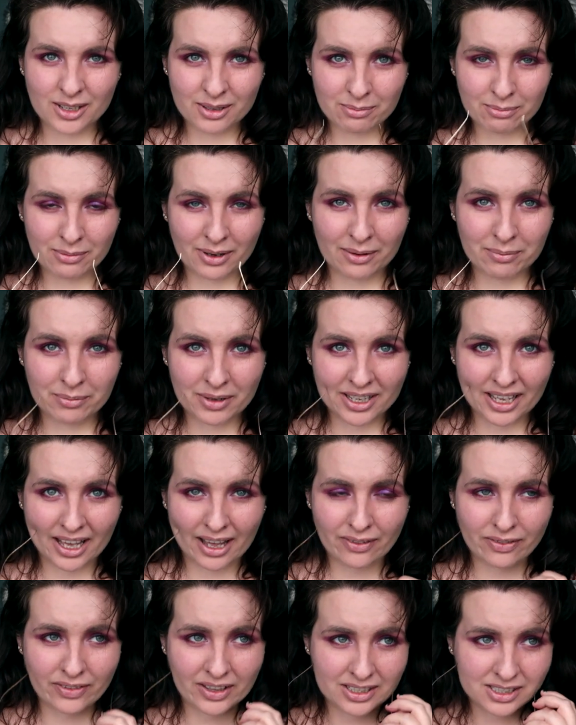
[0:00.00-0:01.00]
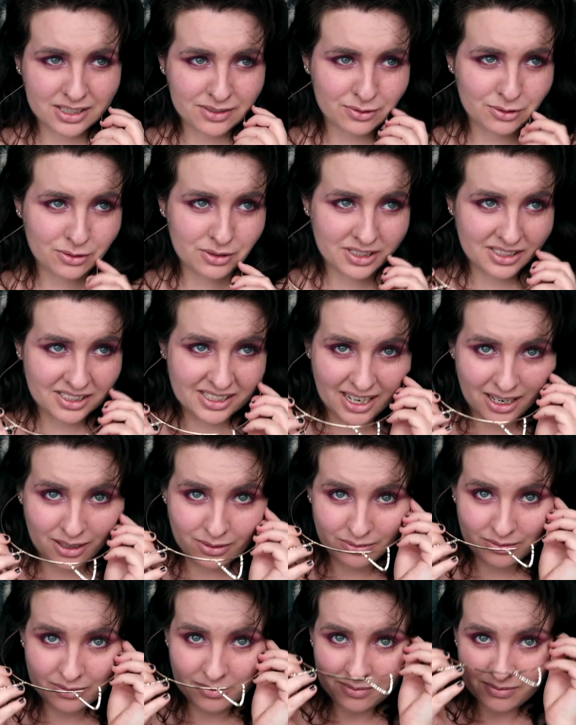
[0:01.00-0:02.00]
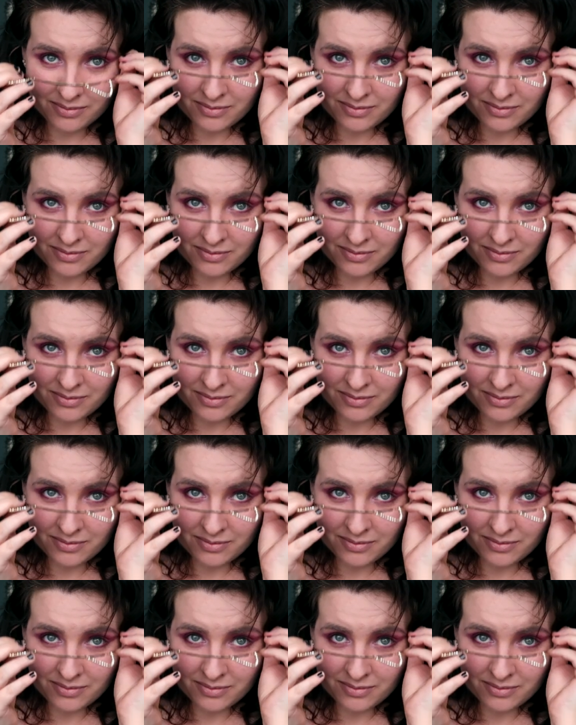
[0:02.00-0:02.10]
my, my cat thing's fallen down.